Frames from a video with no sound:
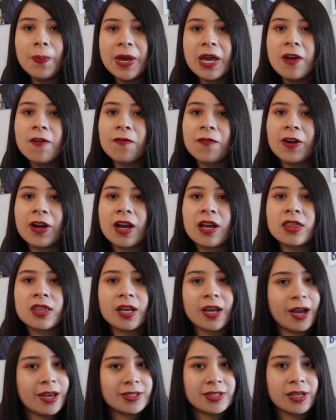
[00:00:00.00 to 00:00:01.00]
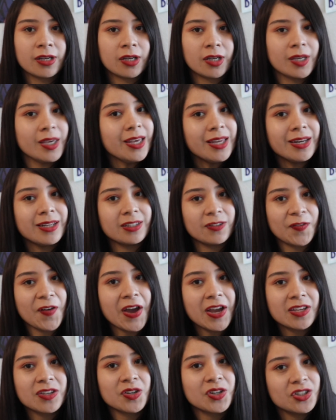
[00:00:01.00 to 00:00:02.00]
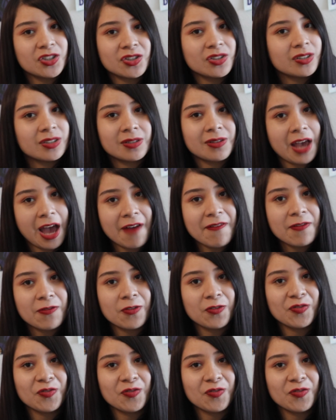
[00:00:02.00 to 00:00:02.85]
pay for it. And the guy's like, kid, it's fine, you can just have it for